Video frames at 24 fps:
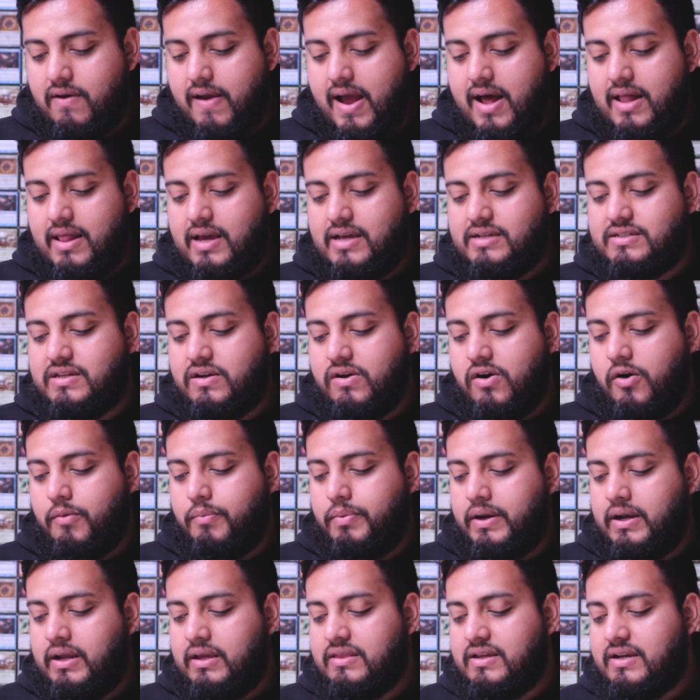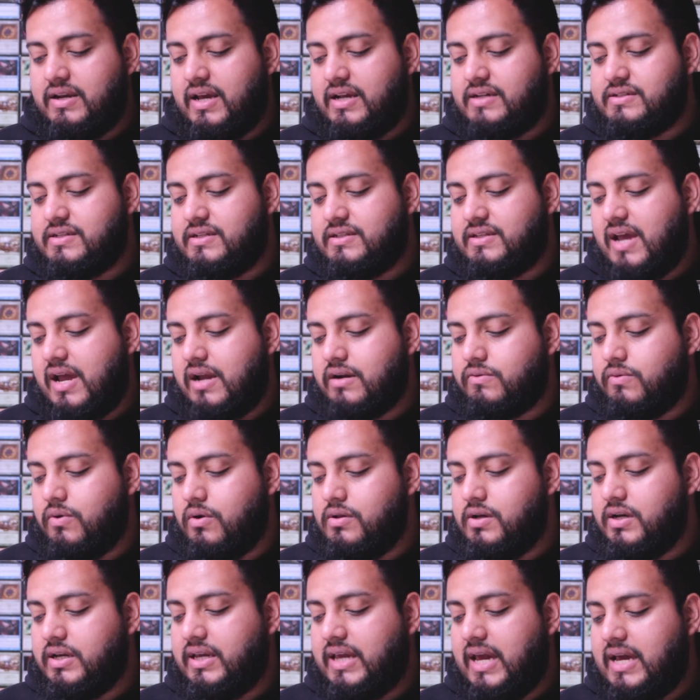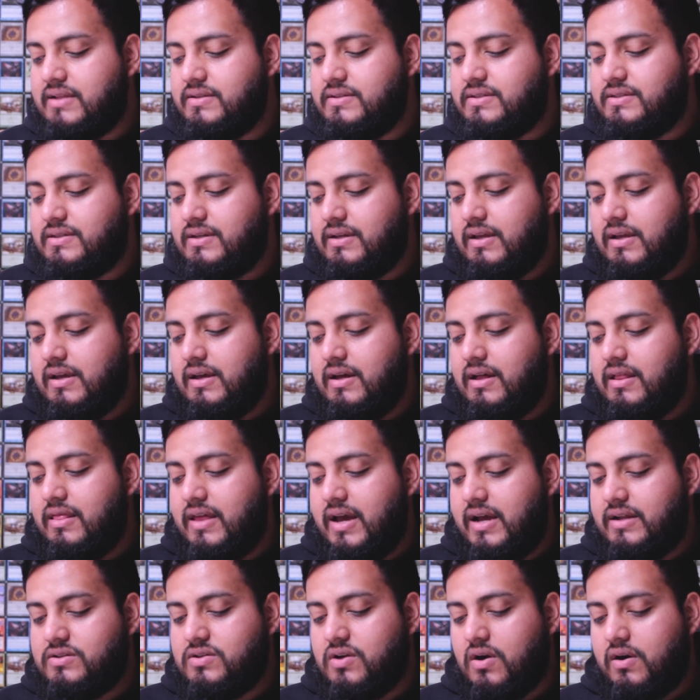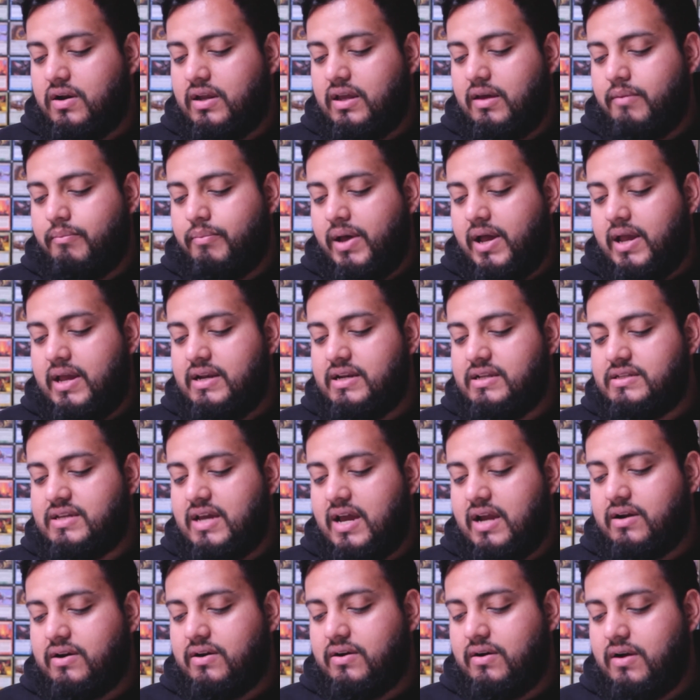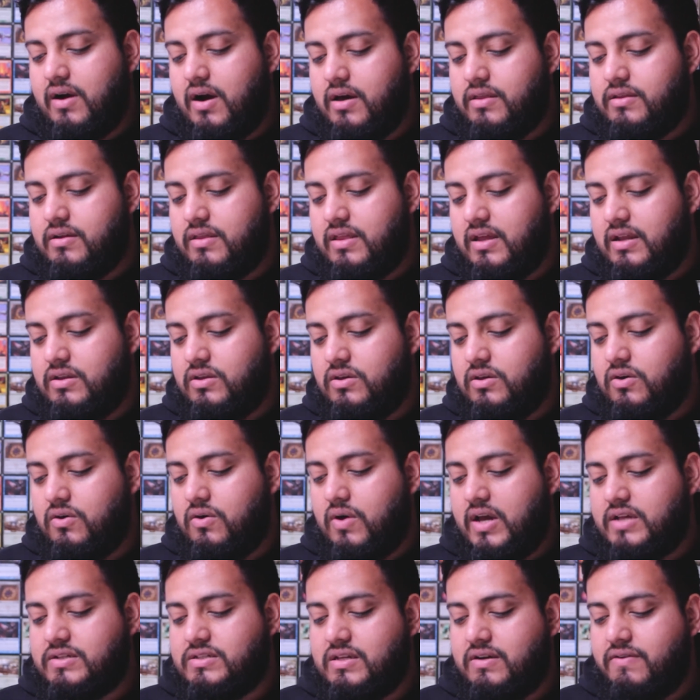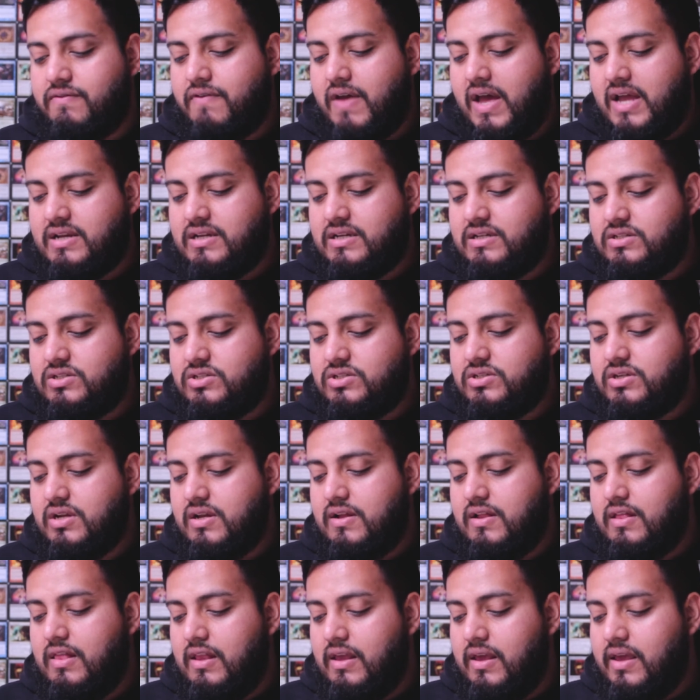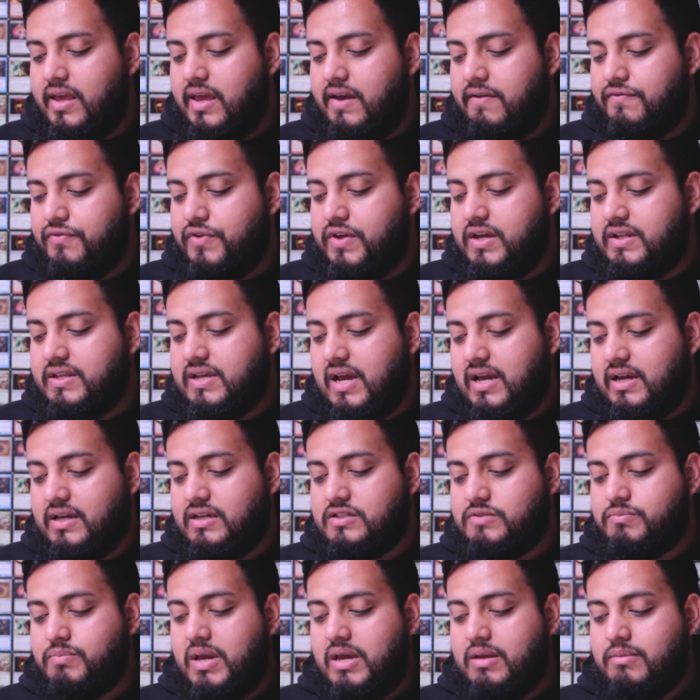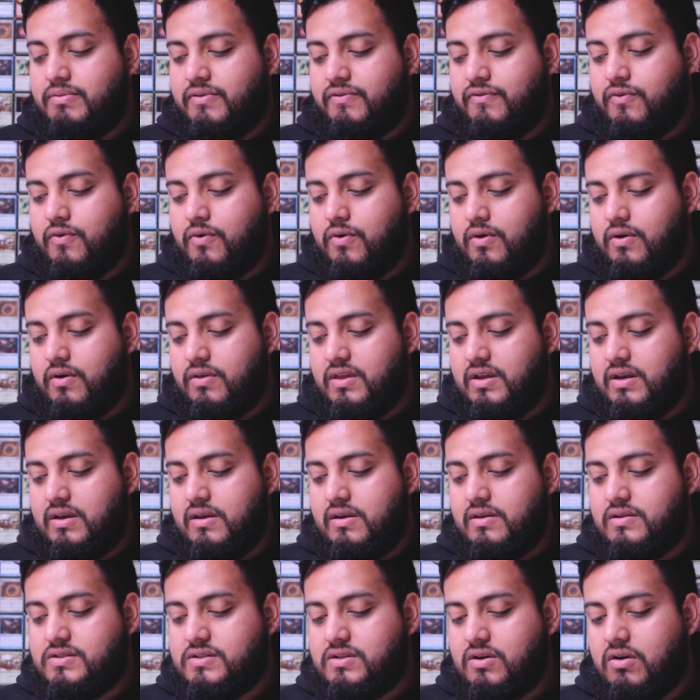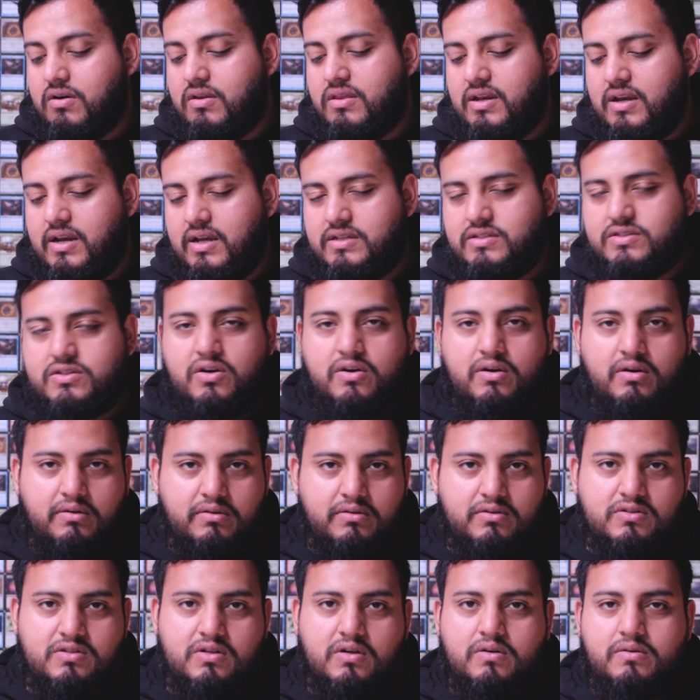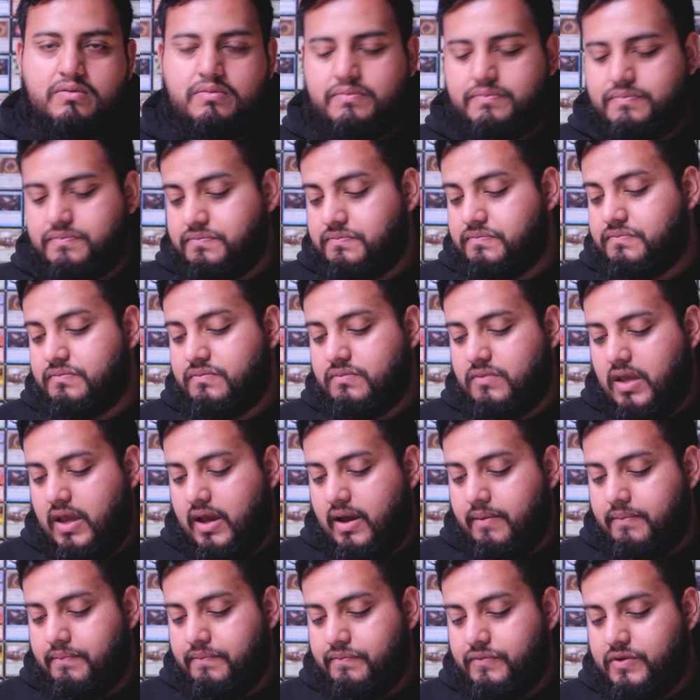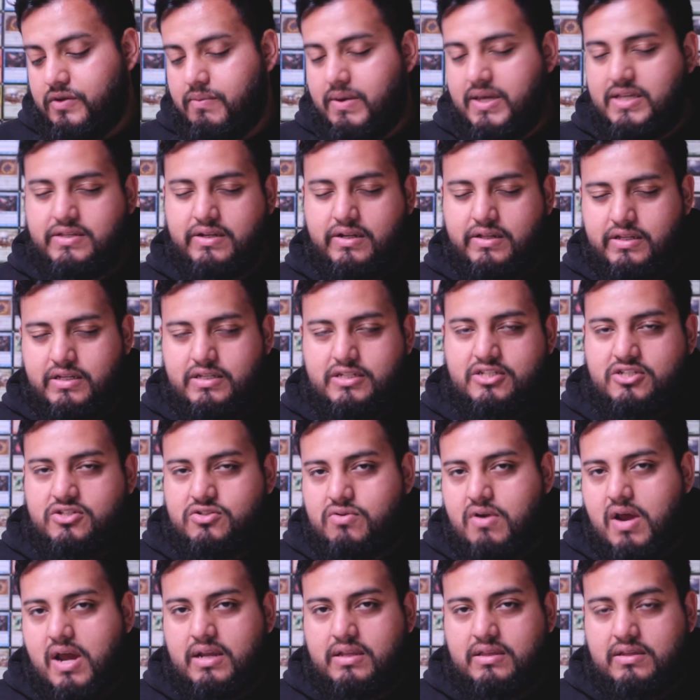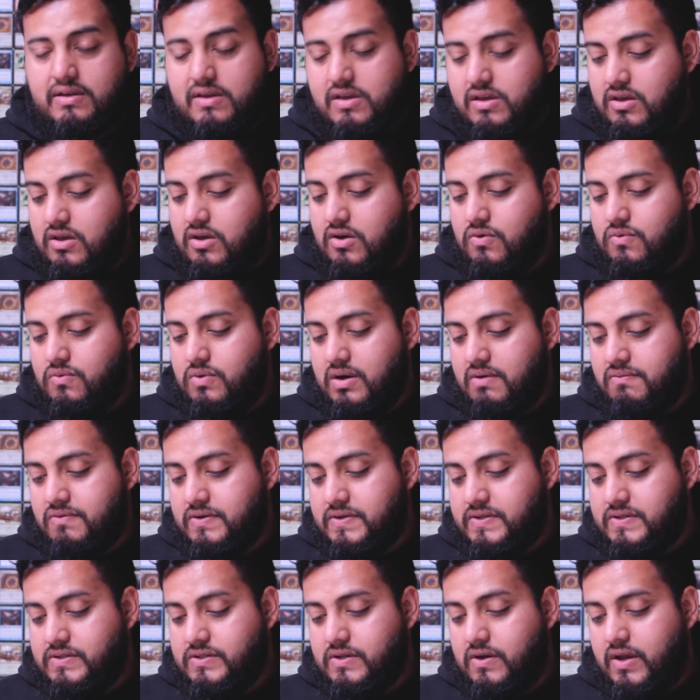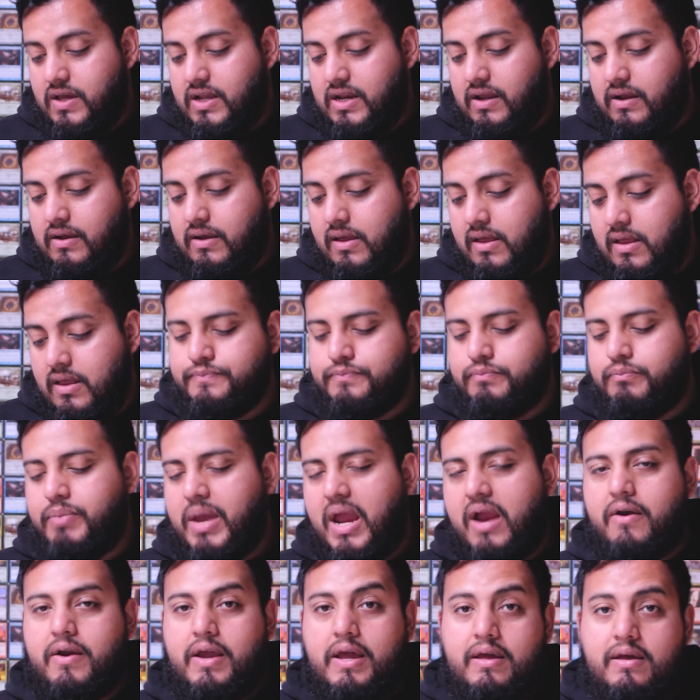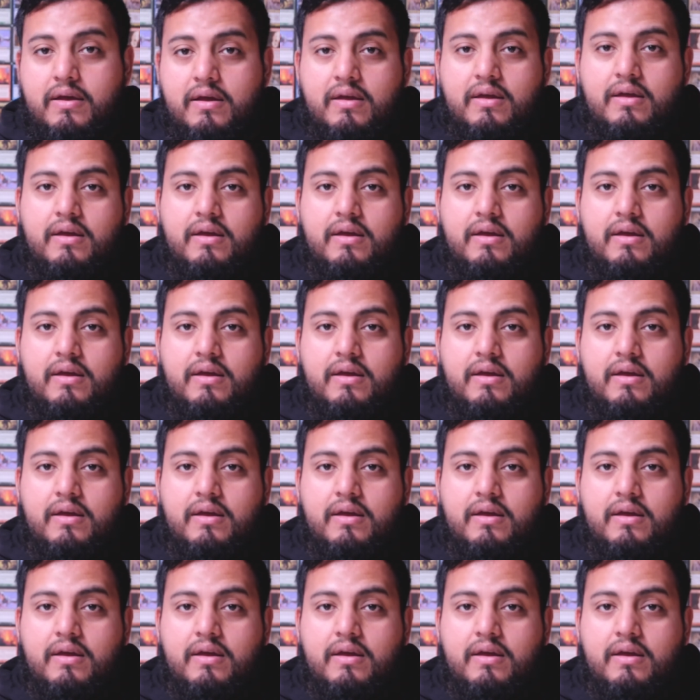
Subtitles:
allies an opening. The next attack roll against that target by an attacker other than you has advantage if the attack is made before the start of the next turn. So yeah, you basically distract whatever it is you're hitting. Parry